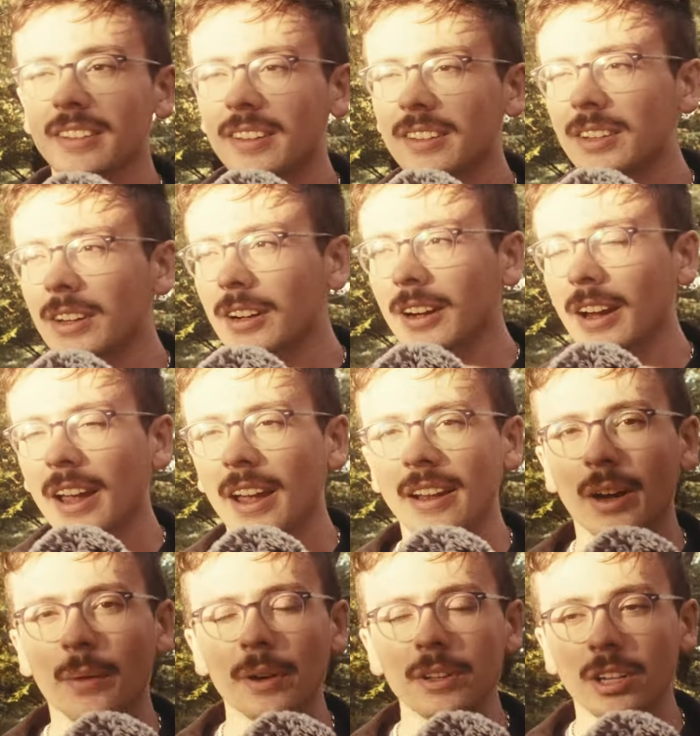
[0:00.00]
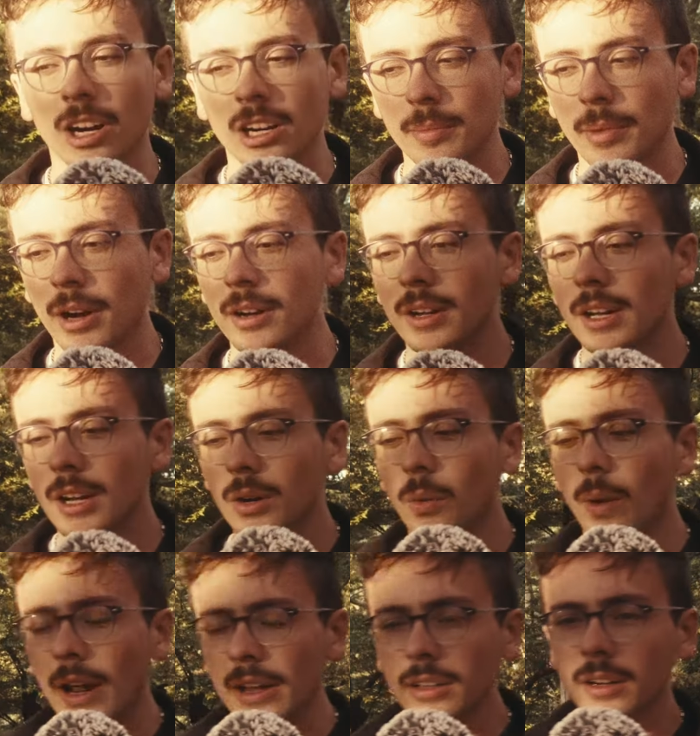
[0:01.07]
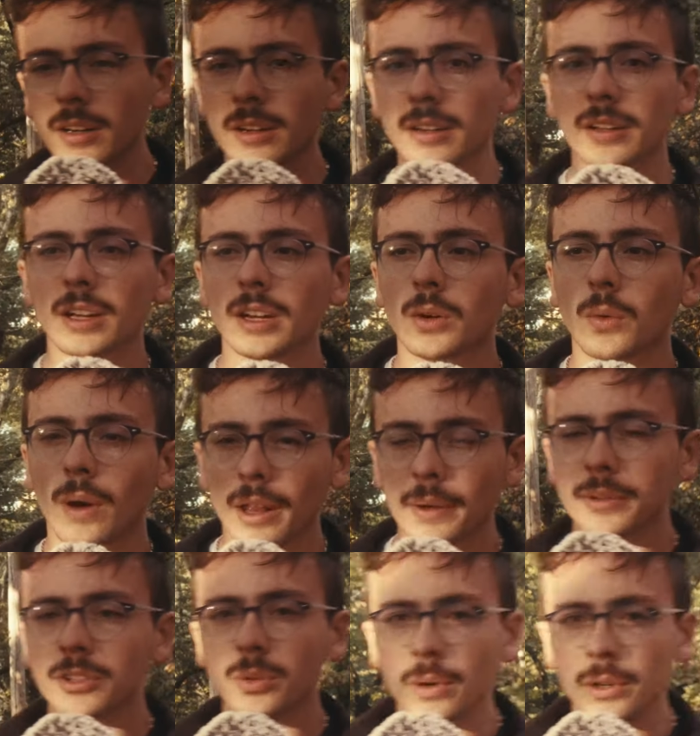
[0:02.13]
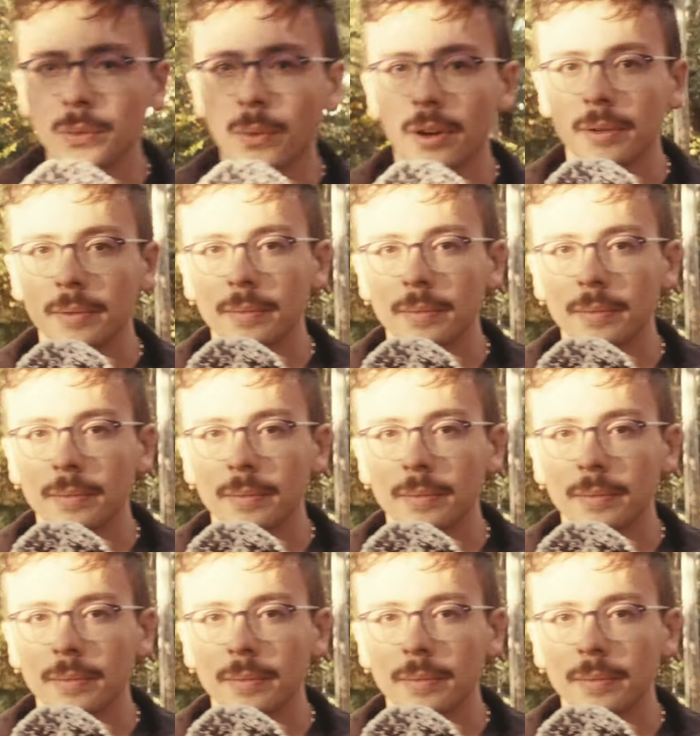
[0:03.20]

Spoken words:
this year, and I want to talk about what I learned while I was 21.